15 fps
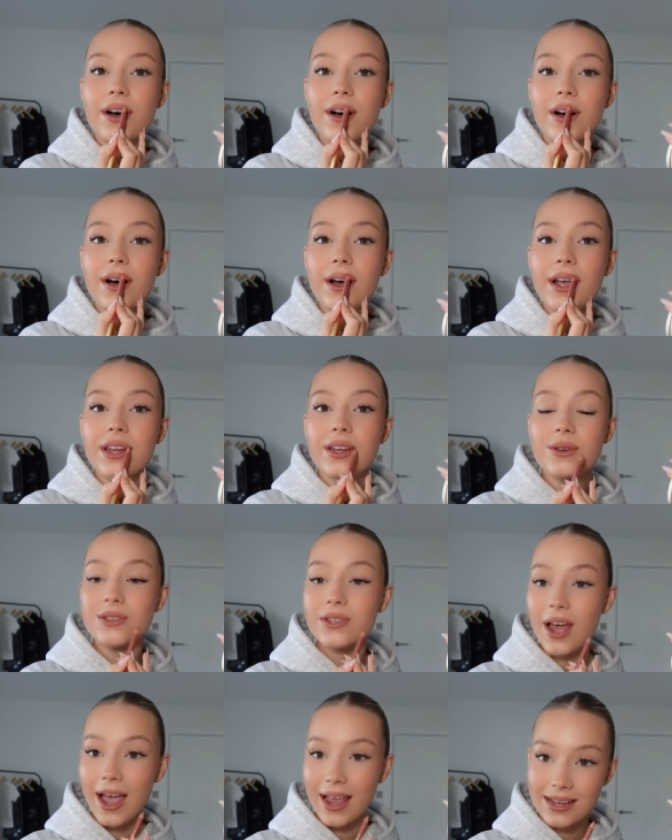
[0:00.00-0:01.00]
I used
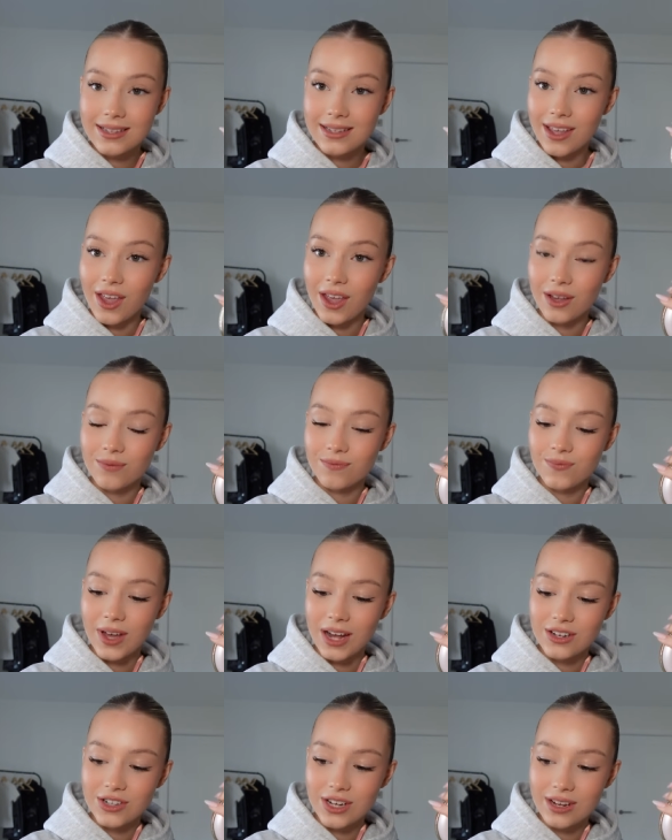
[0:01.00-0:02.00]
to hate skiing,
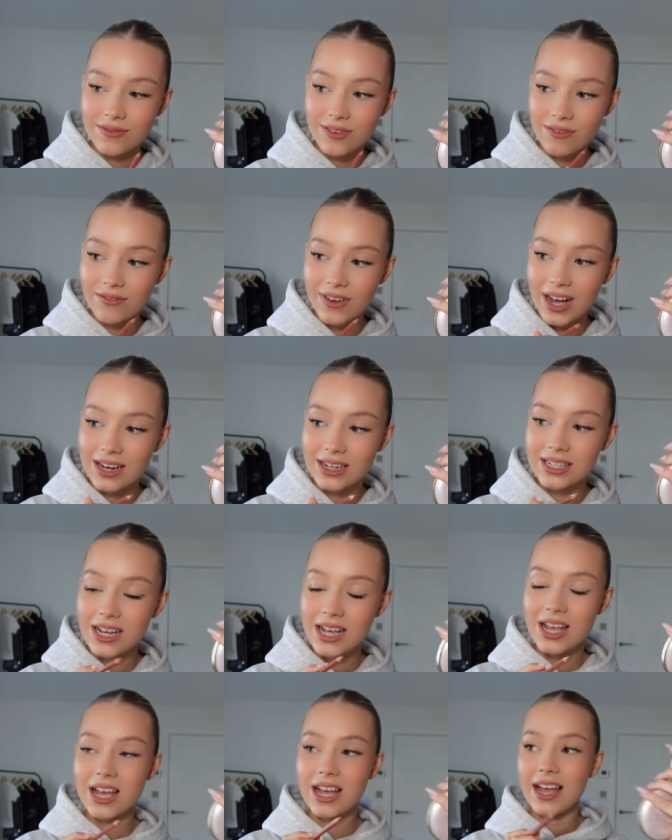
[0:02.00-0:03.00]
actually, fun fact.
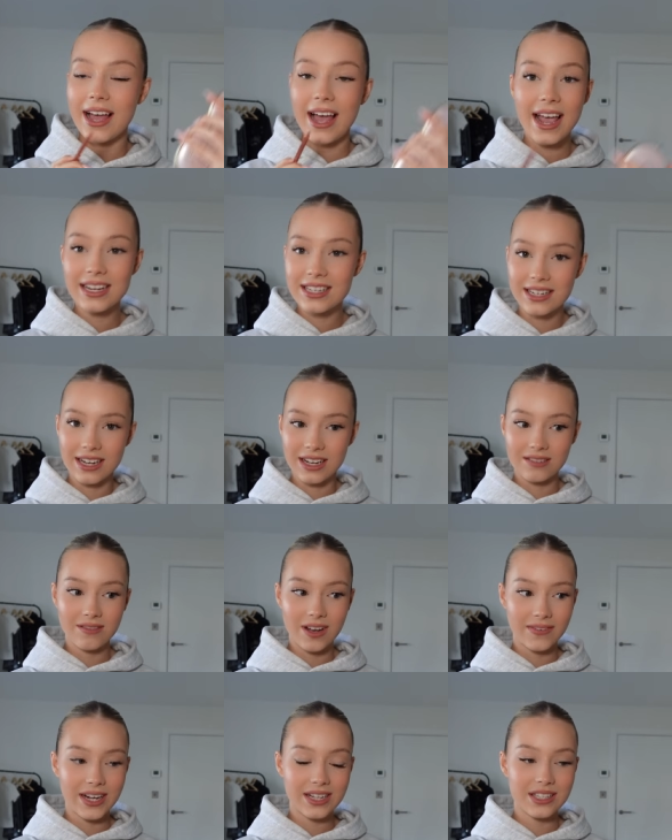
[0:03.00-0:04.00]
Hated it.
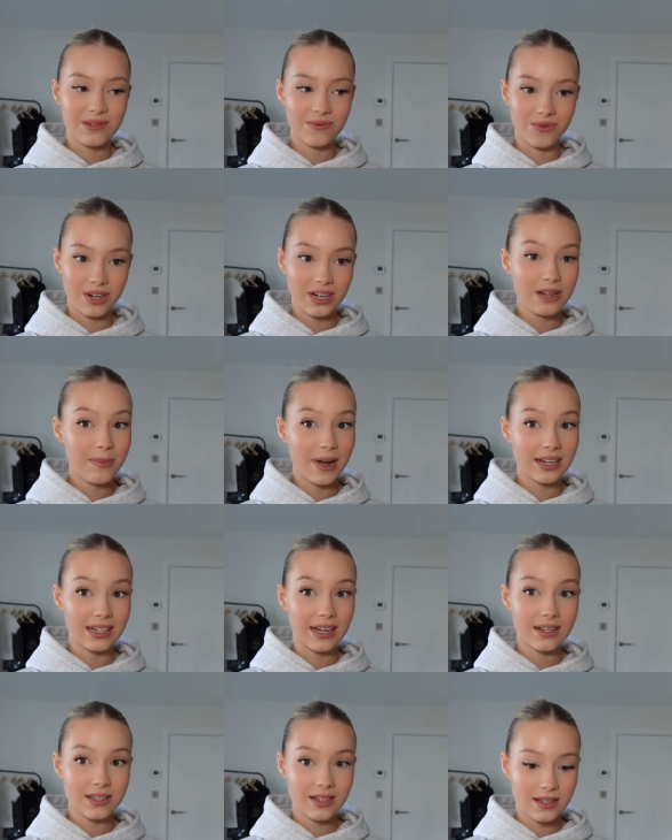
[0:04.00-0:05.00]
I've had some really bad
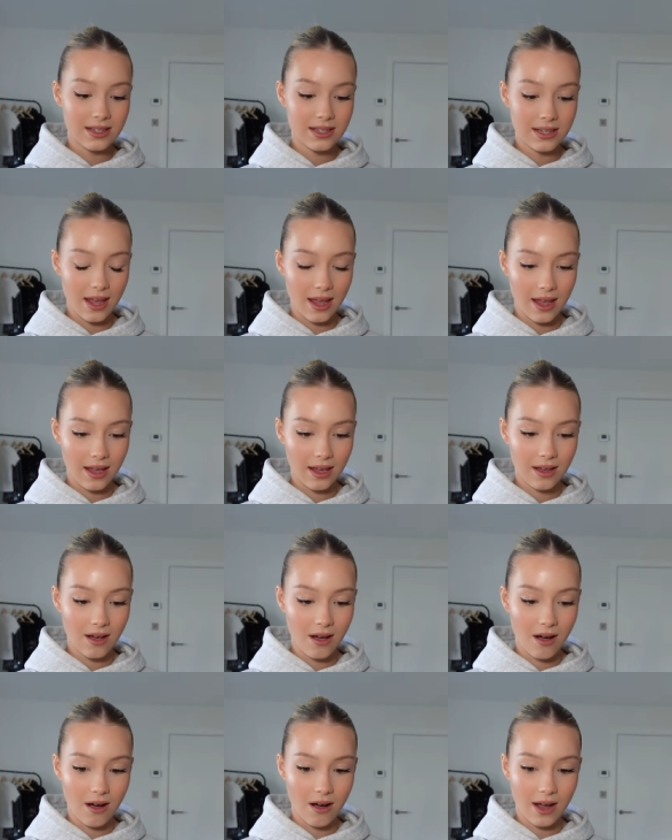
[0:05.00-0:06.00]
accidents skiing.
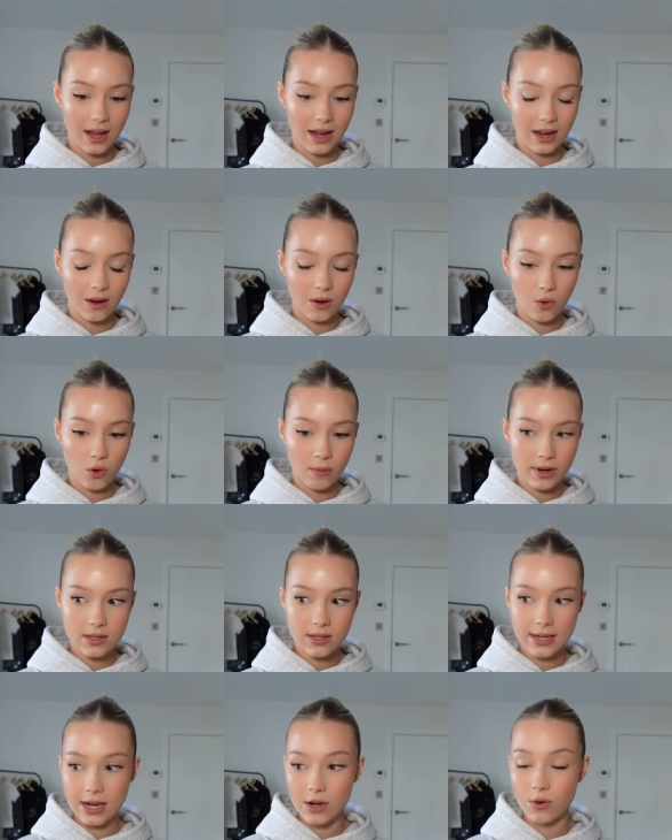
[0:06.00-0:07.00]
I almost
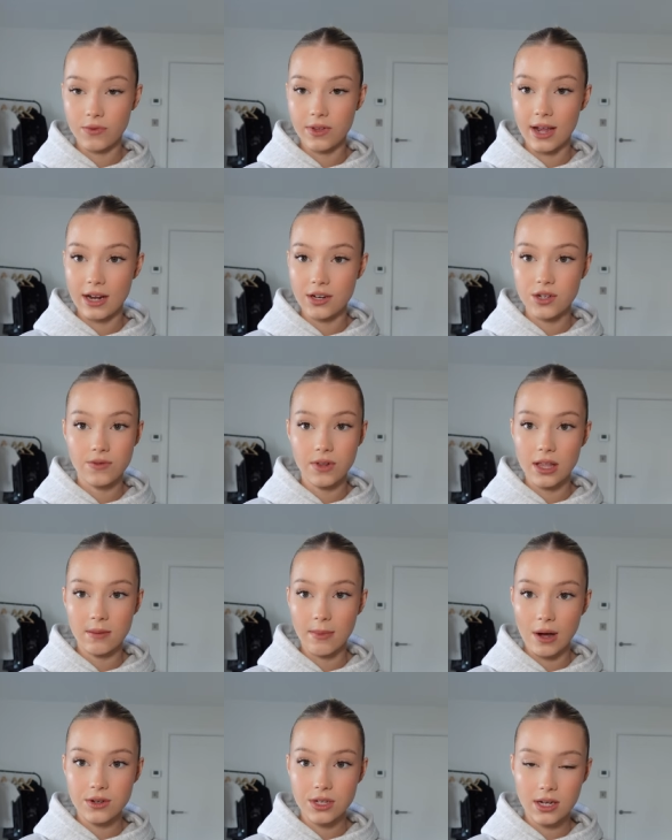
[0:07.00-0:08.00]
skied off the edge of like the
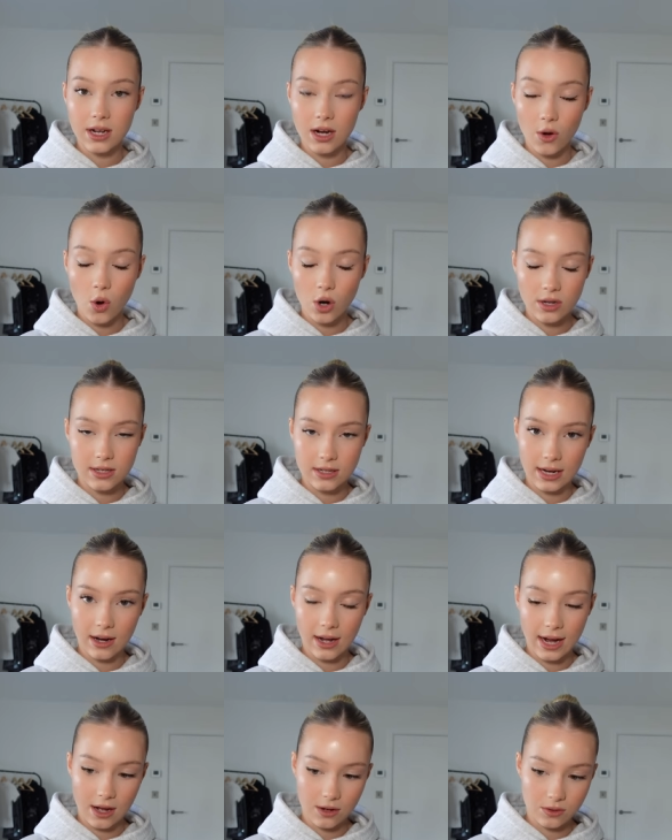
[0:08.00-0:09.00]
mountain and honestly,
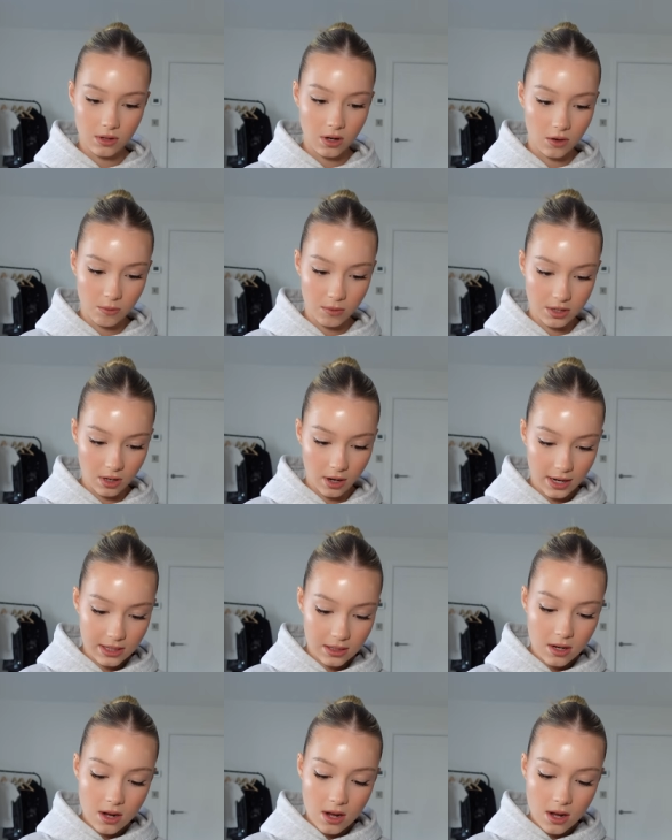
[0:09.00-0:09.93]
like hand and heart almost died.